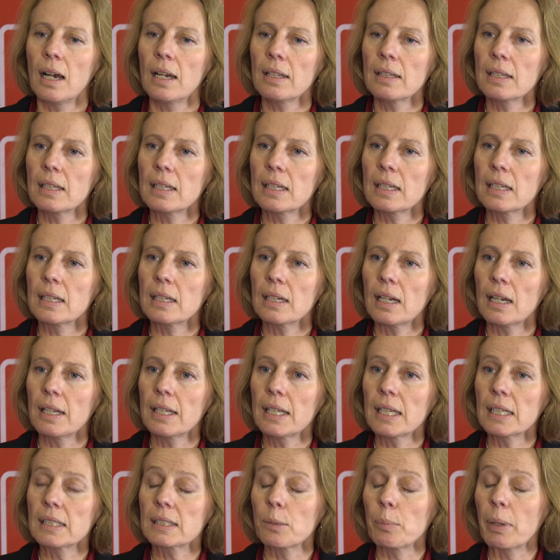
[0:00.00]
I
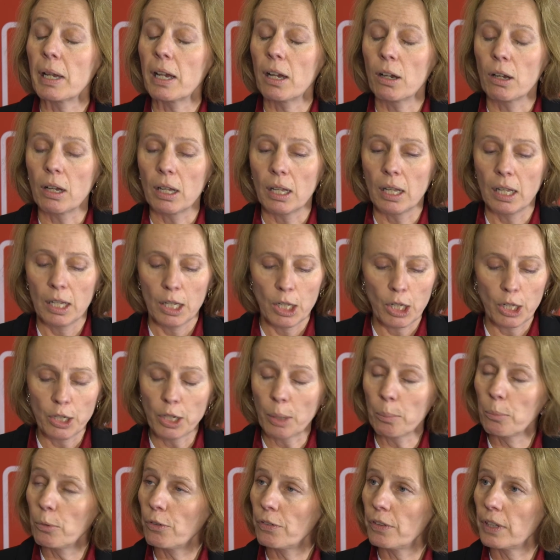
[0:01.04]
think it's about a
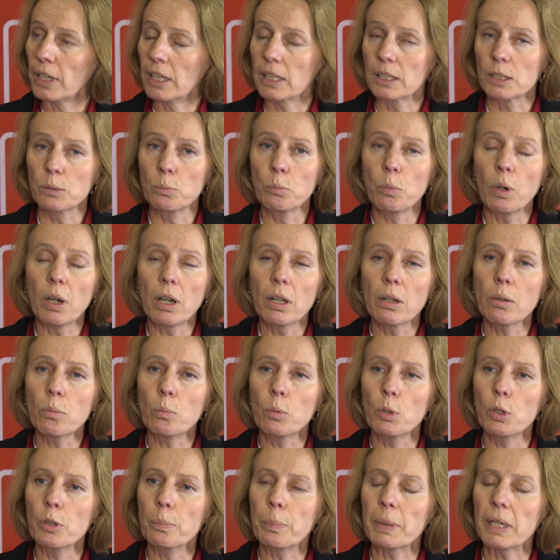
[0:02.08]
number of things.
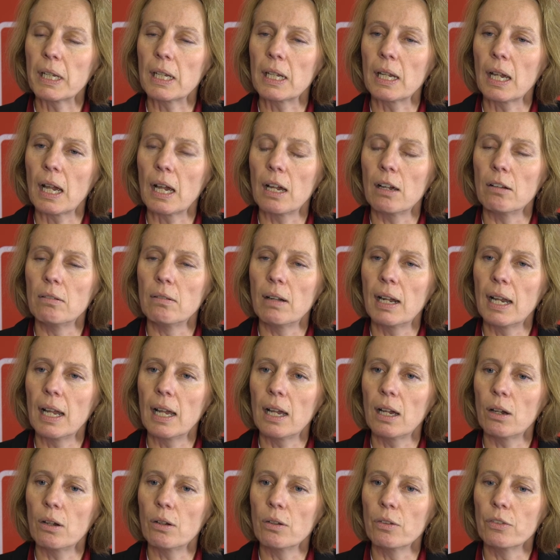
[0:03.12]
One would be
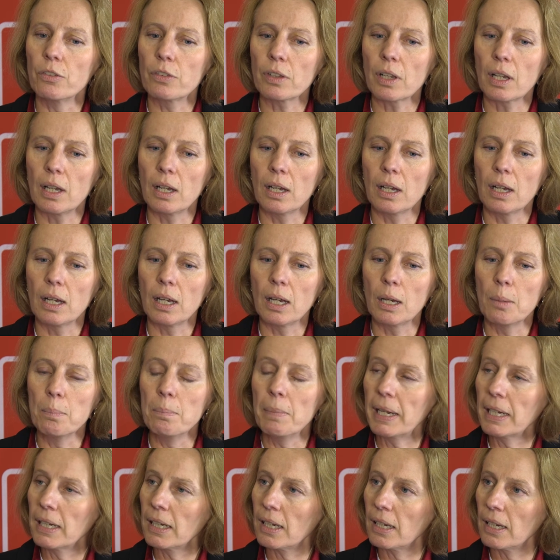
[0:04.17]
around
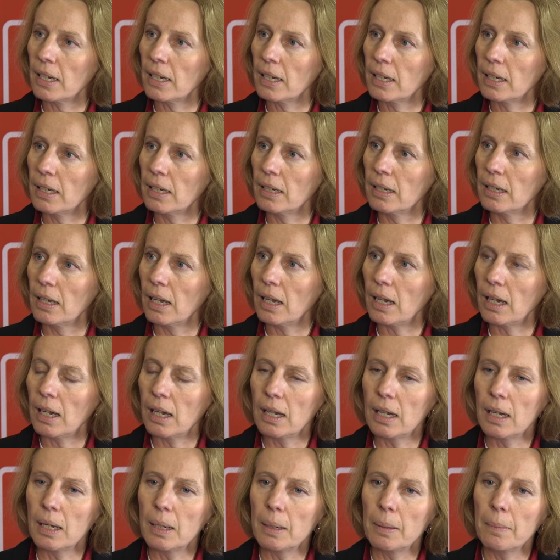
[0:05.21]
making
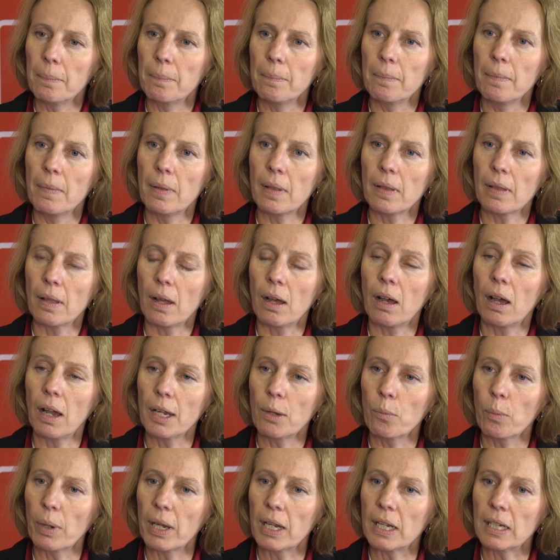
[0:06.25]
the
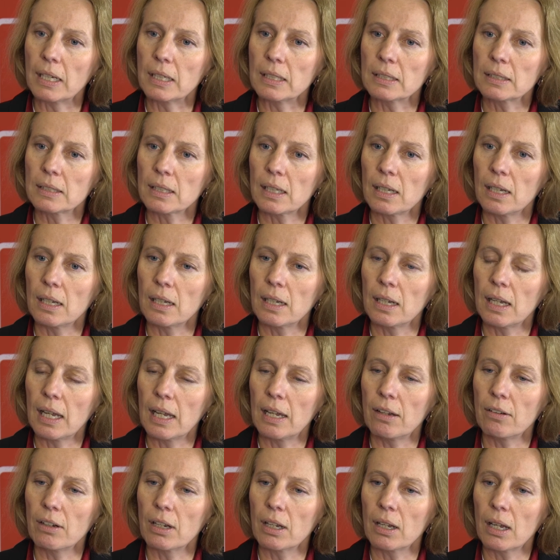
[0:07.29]
highways
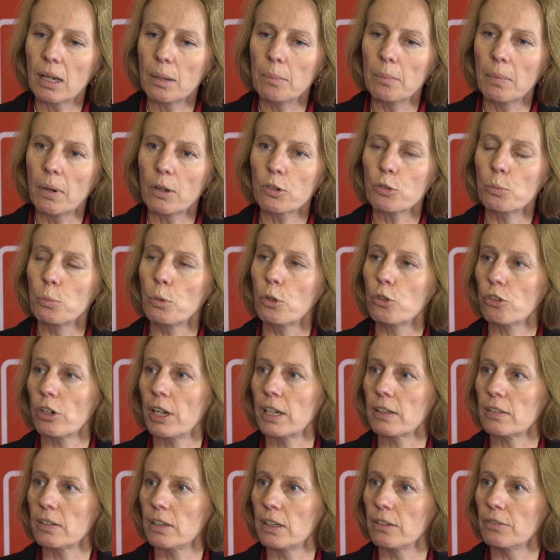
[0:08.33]
area a much more
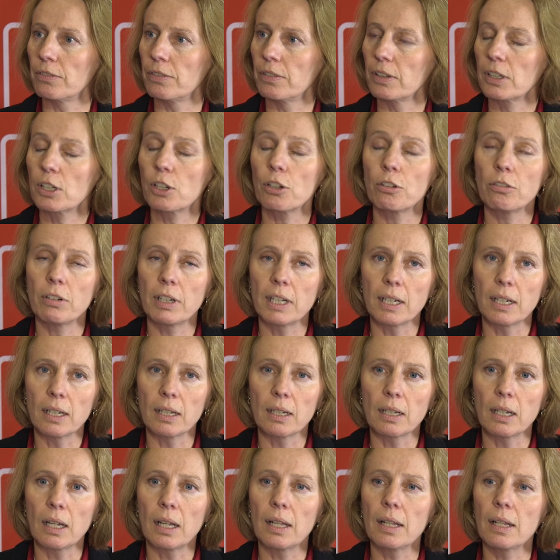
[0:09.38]
attractive
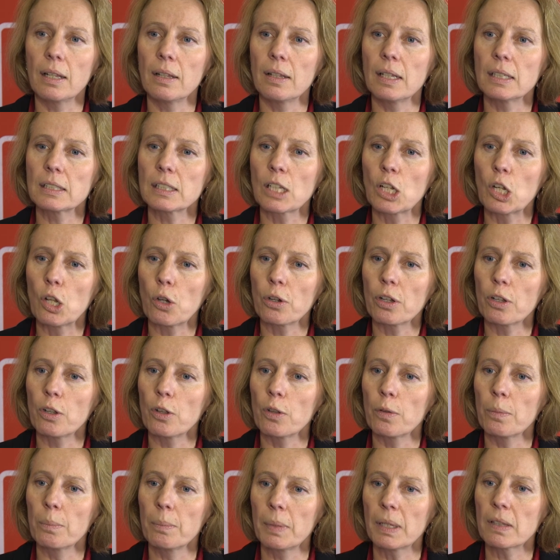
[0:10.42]
career. Mm-hmm. And there's a lot
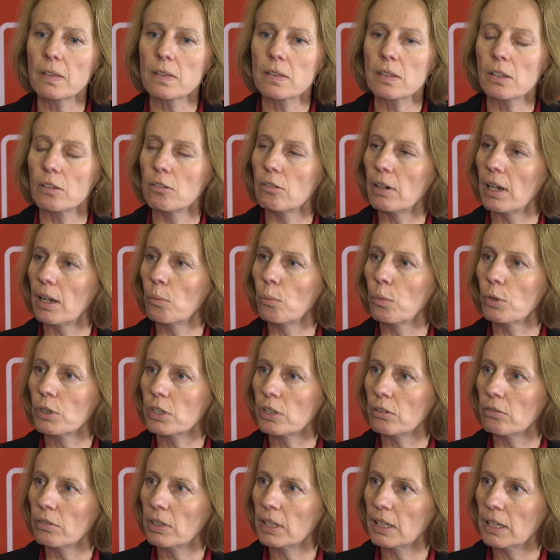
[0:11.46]
of myths around
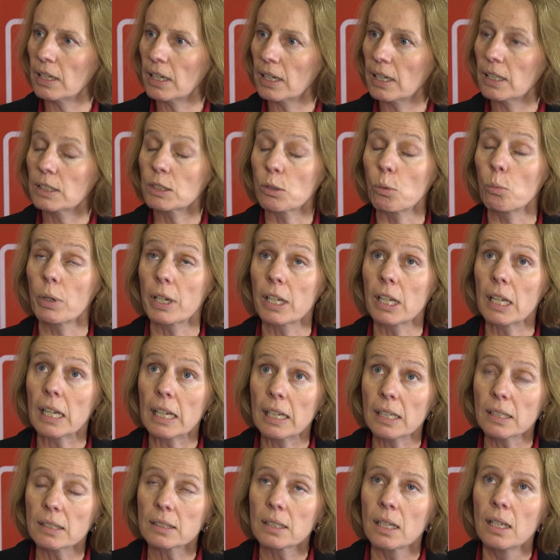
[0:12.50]
what it really is or what it
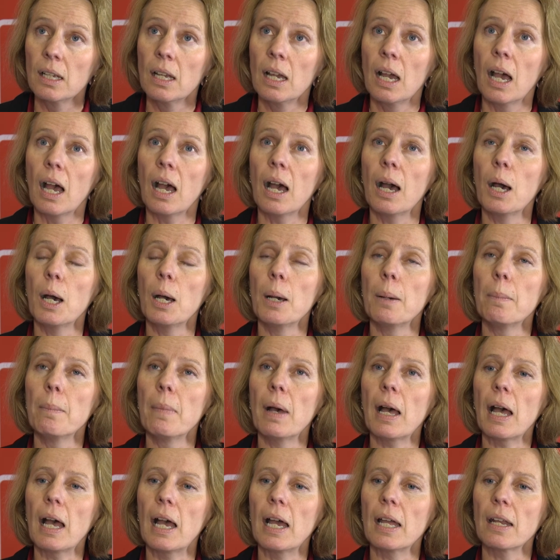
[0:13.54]
is.
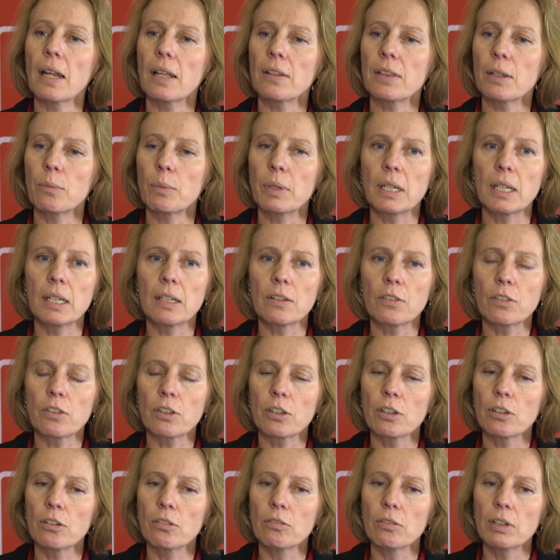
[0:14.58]
And I think we need
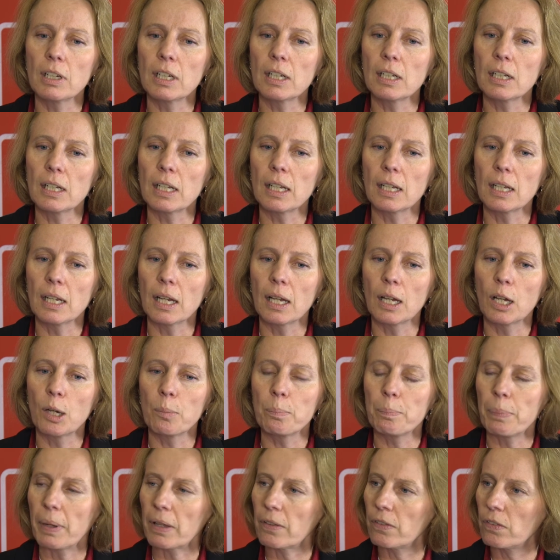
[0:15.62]
to really
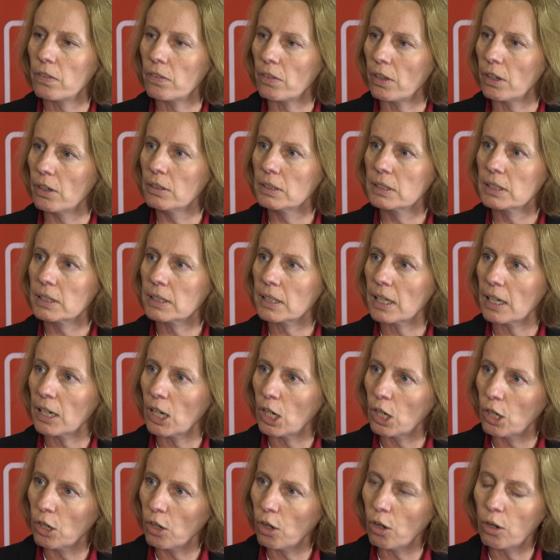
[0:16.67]
bust those, get a
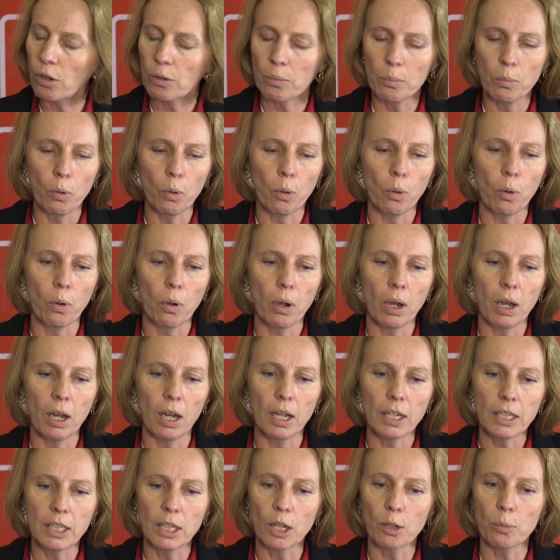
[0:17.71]
lot
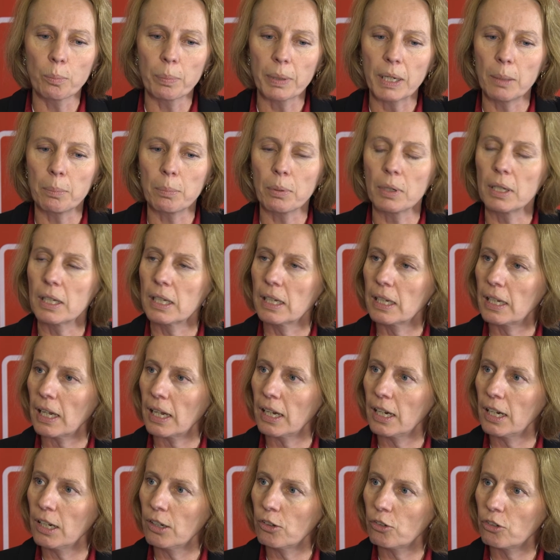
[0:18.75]
more young people
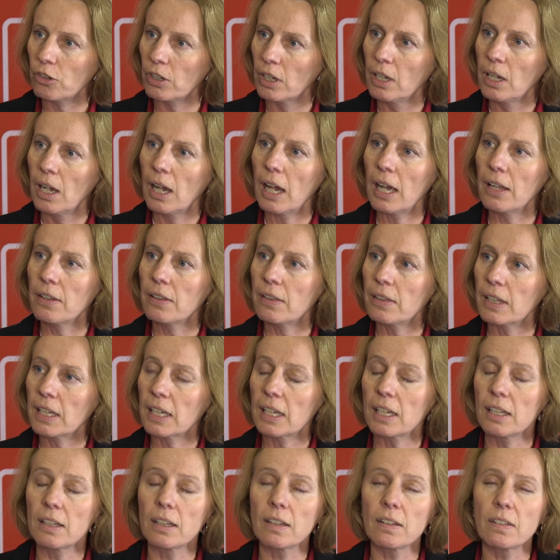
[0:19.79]
engaged and
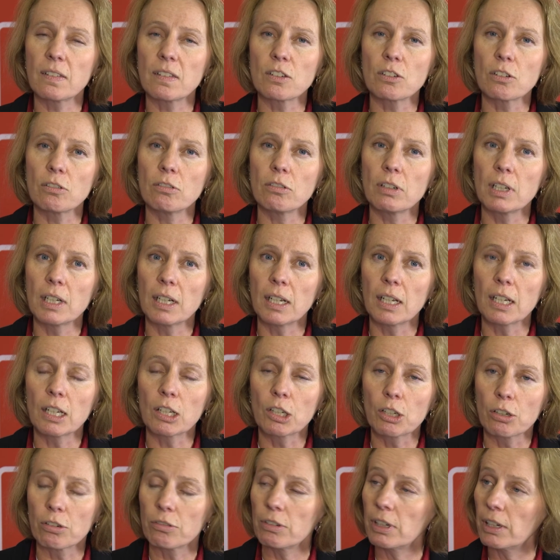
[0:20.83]
thinking that this is a really
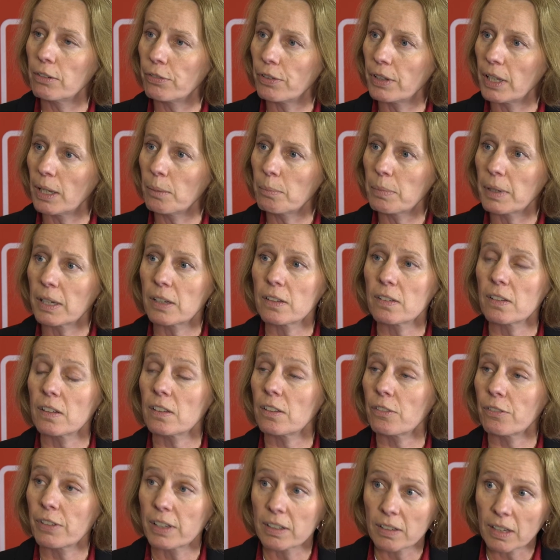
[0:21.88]
career for them, because
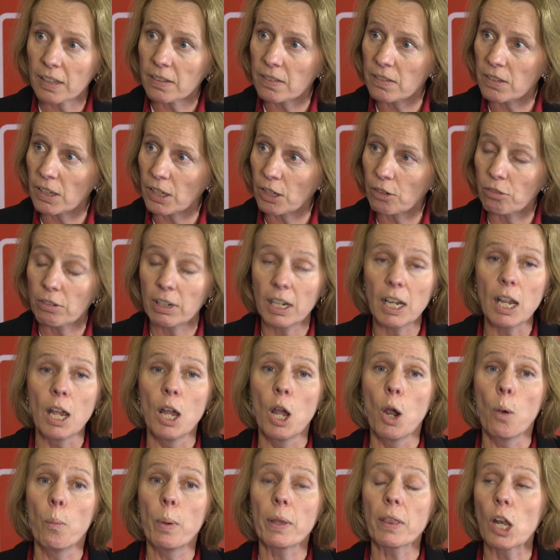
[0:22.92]
it's a fantastic career
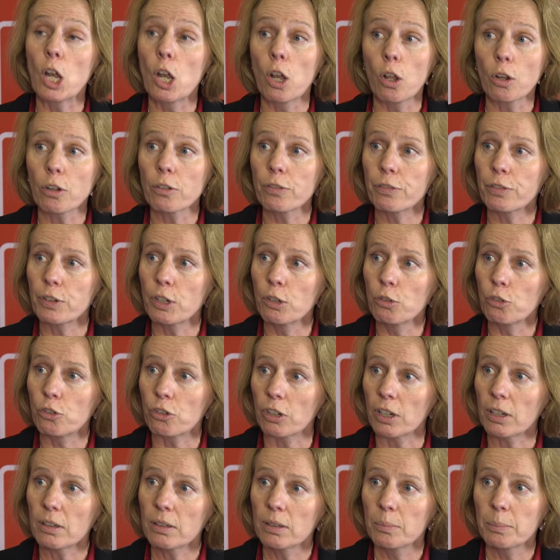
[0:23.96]
with a lot of
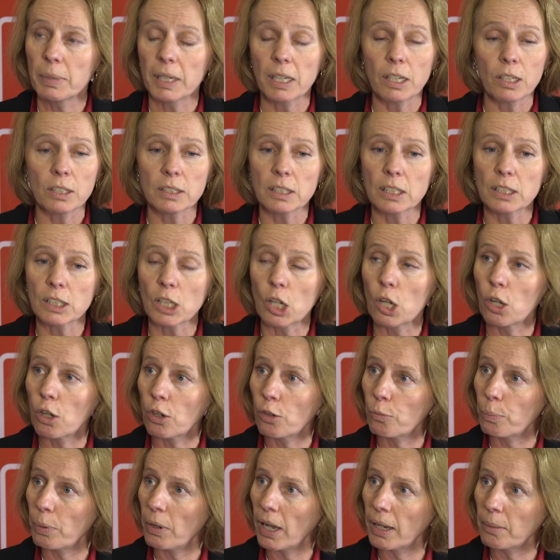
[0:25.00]
future, because there's a
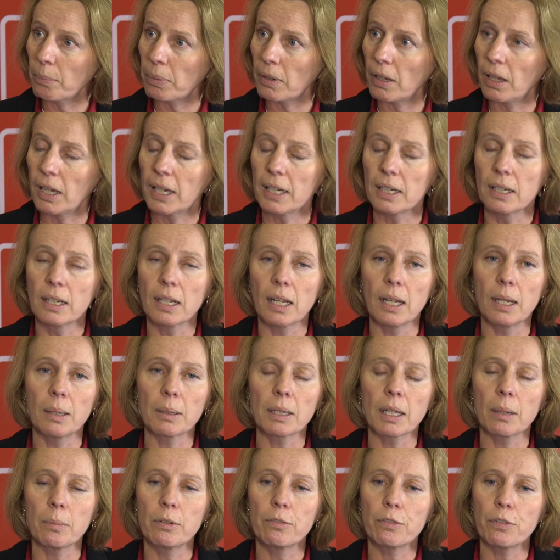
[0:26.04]
lot of pipeline
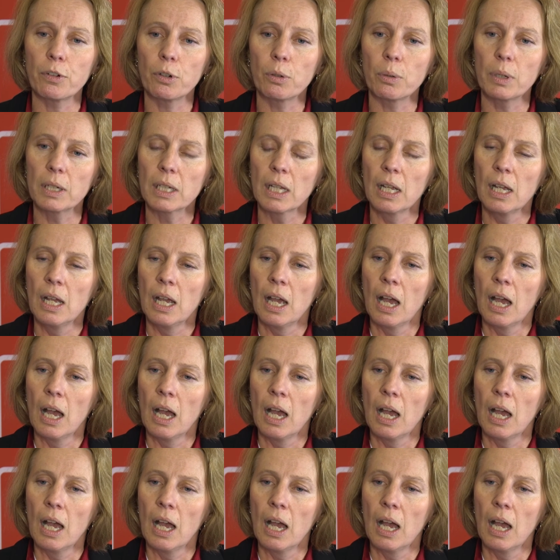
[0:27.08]
coming forward.